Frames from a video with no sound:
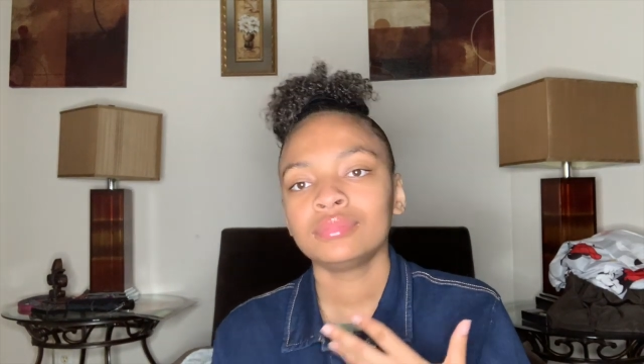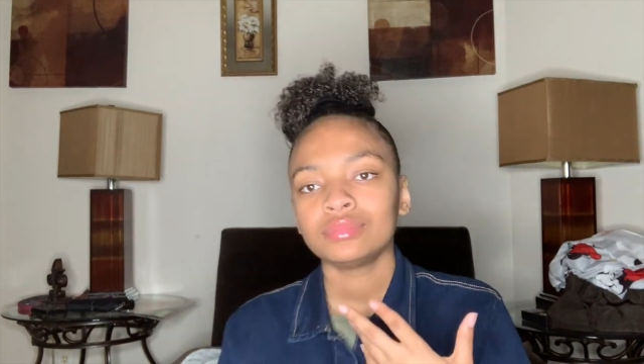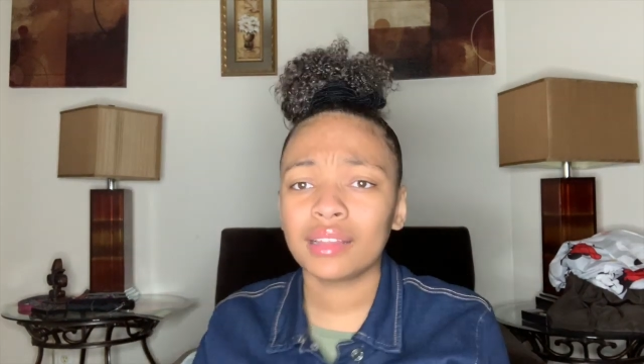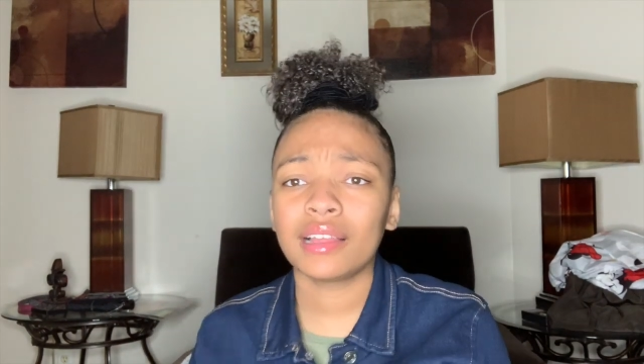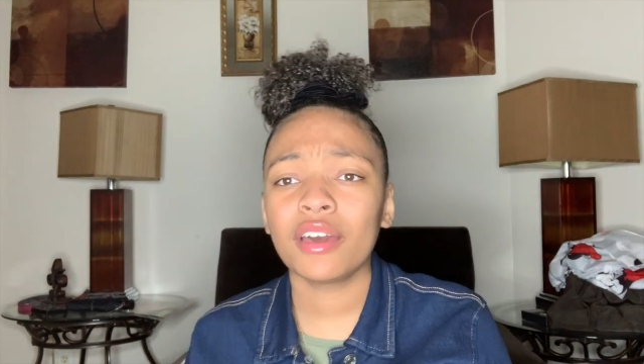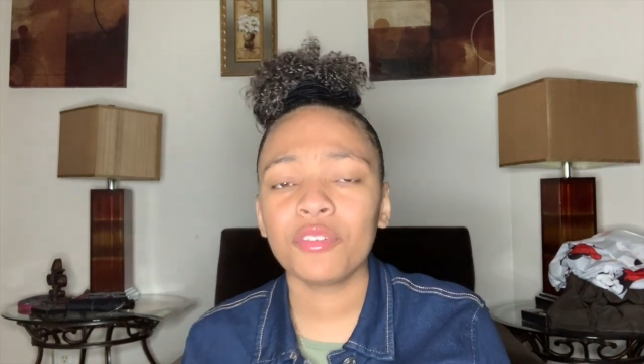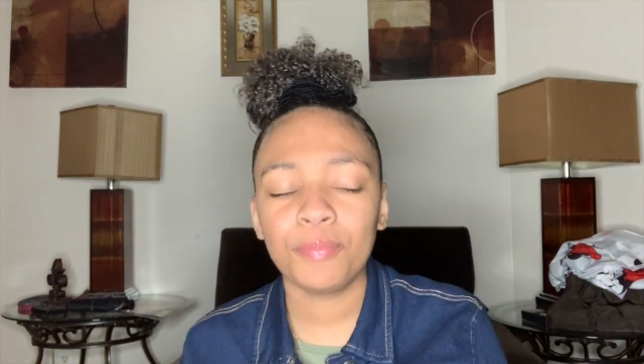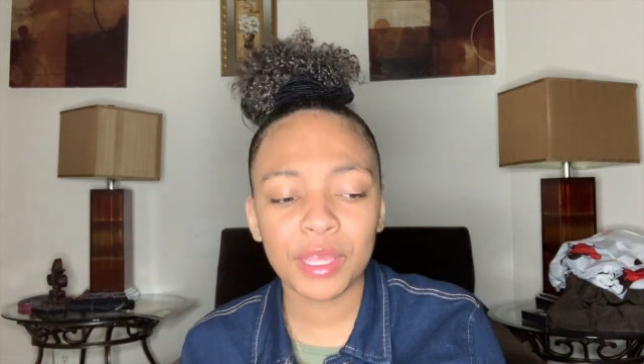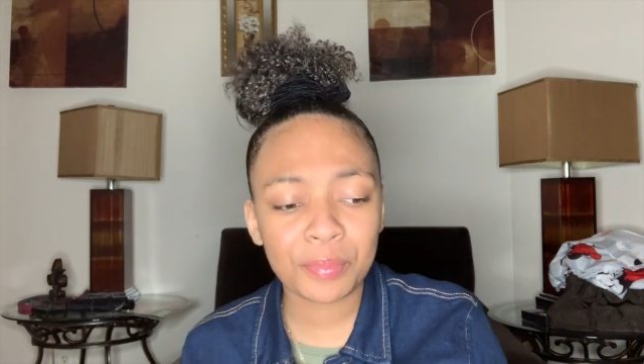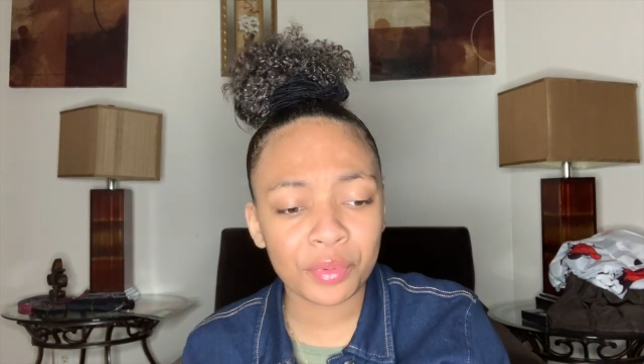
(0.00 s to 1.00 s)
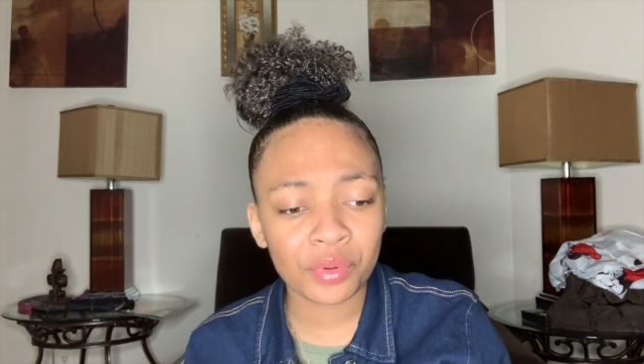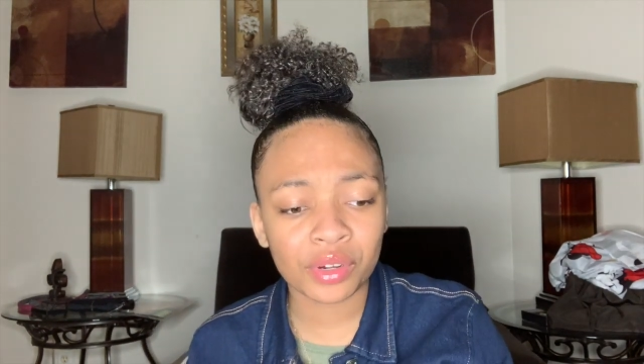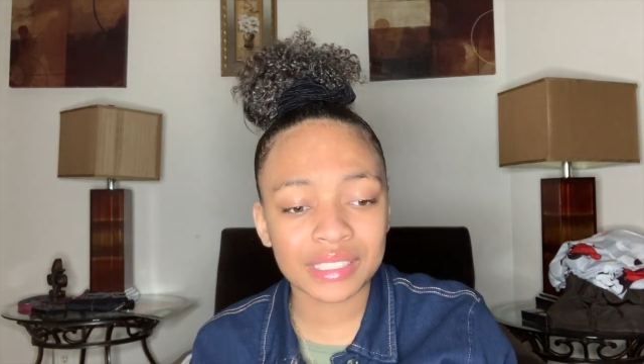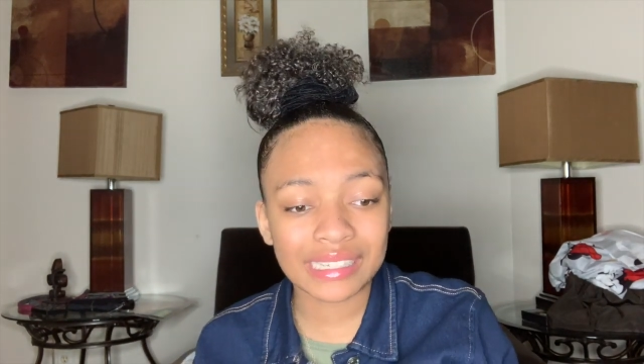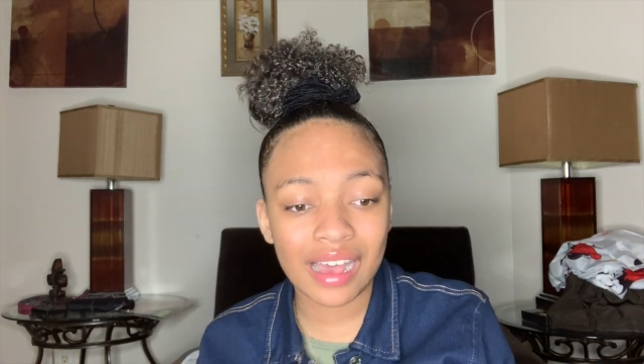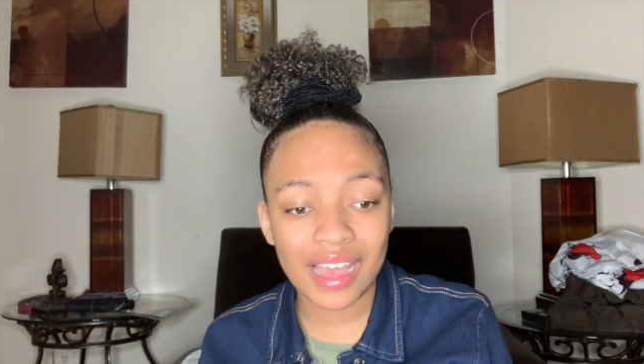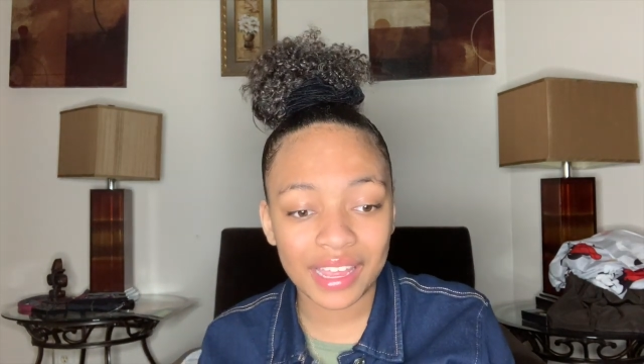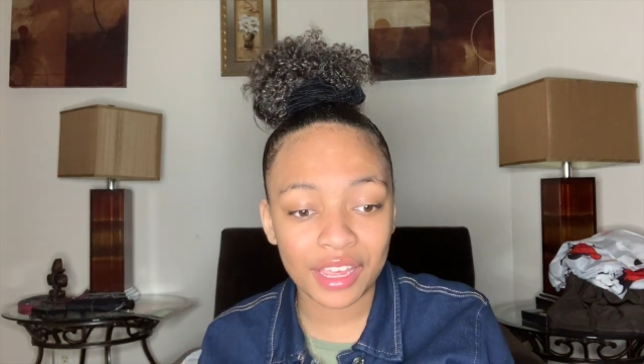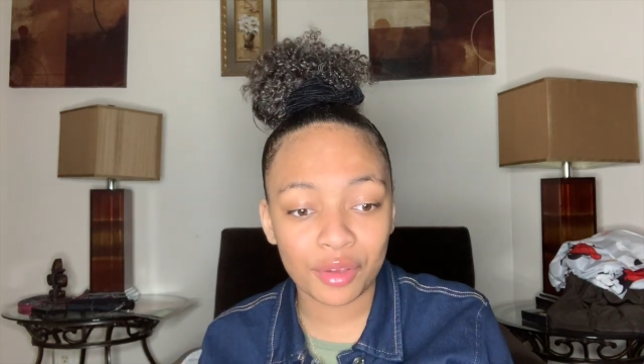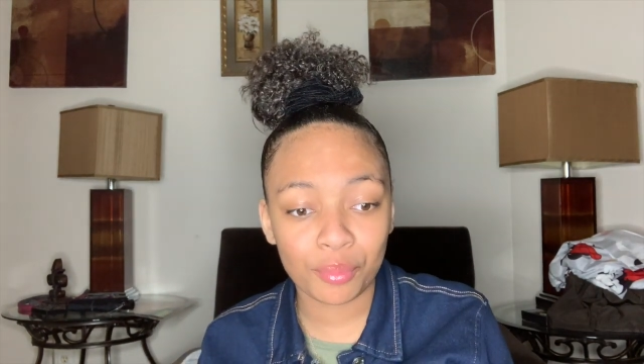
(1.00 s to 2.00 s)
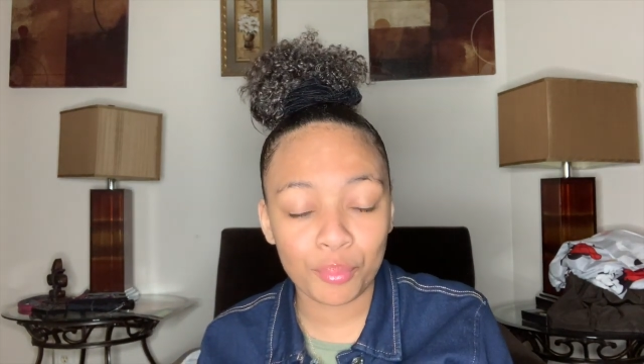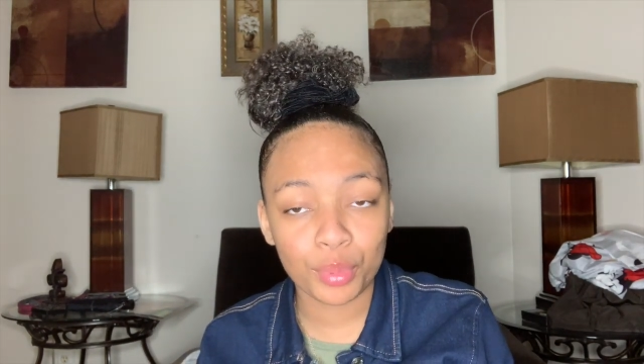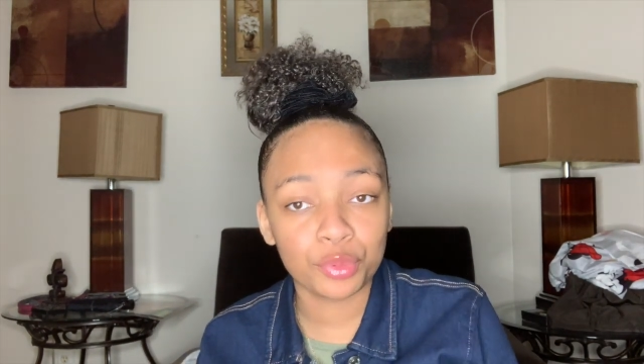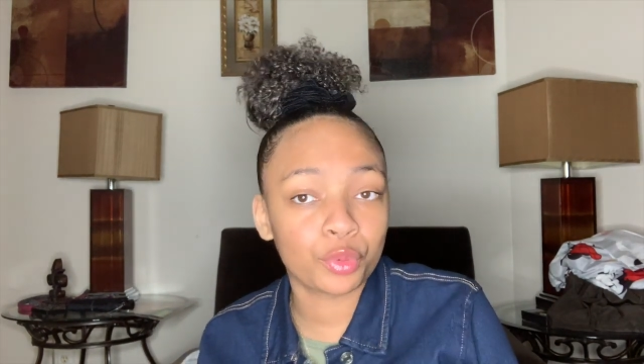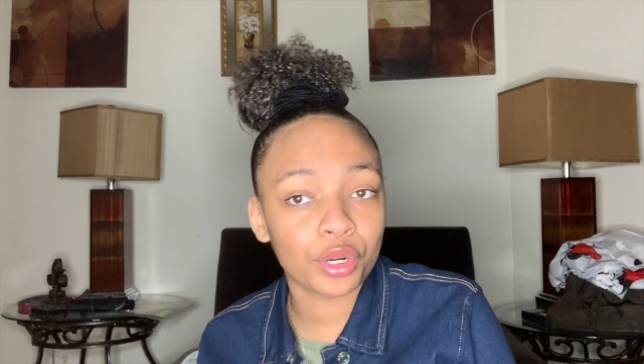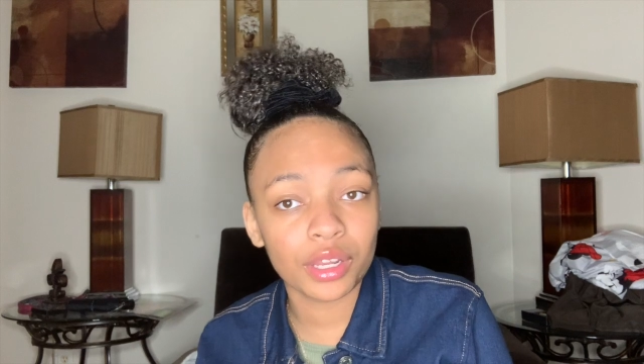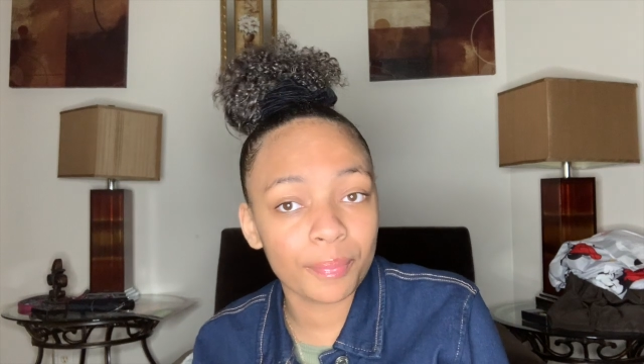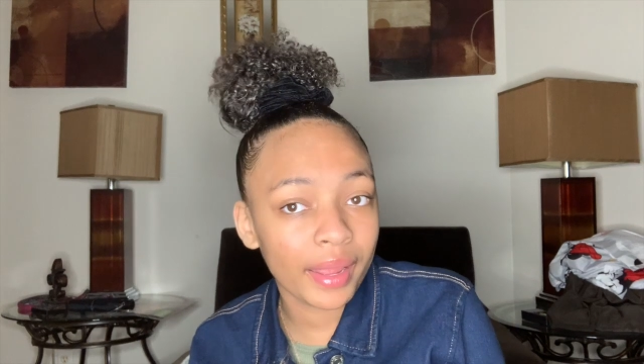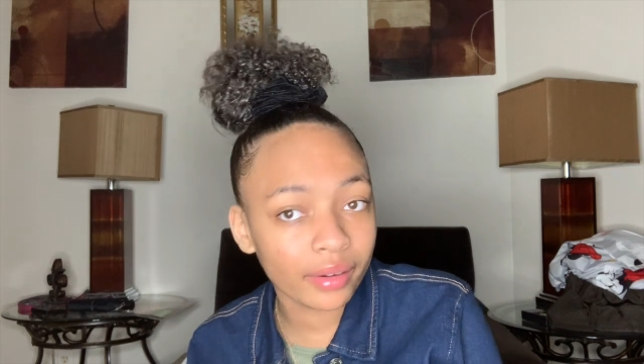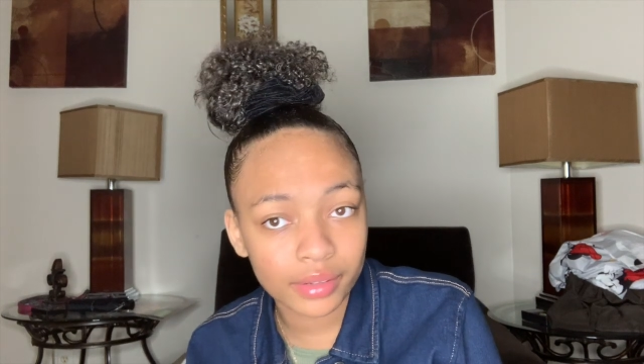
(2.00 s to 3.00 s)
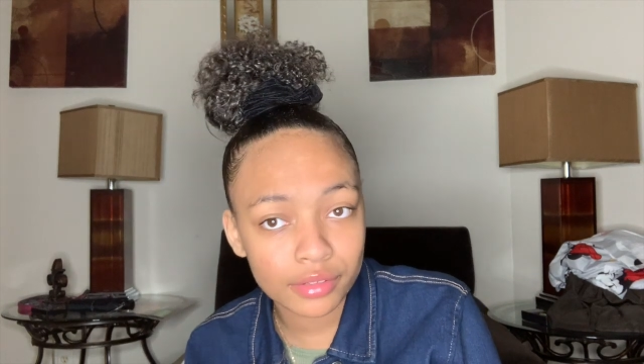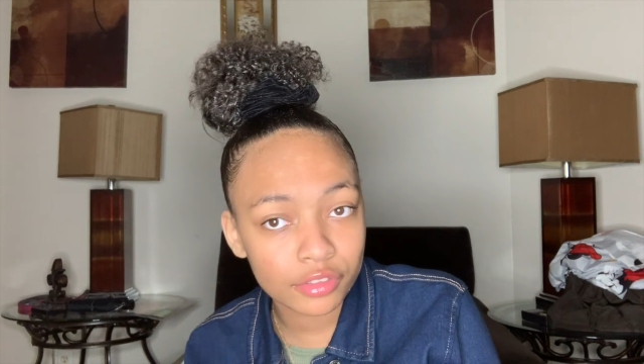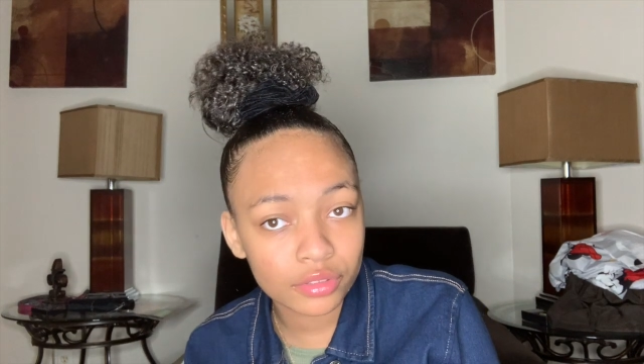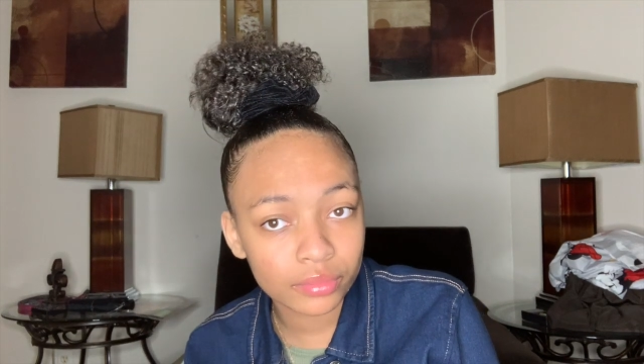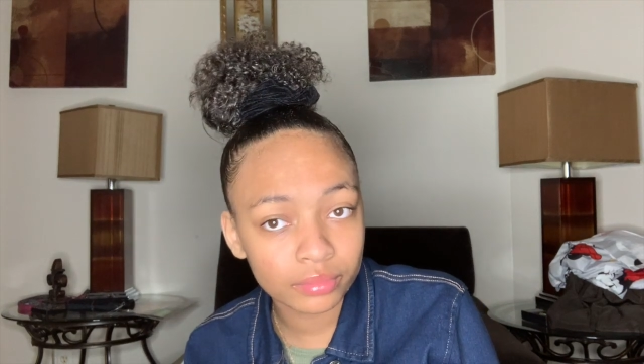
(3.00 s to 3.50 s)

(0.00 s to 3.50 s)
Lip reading: A lot of people are dying before their parents.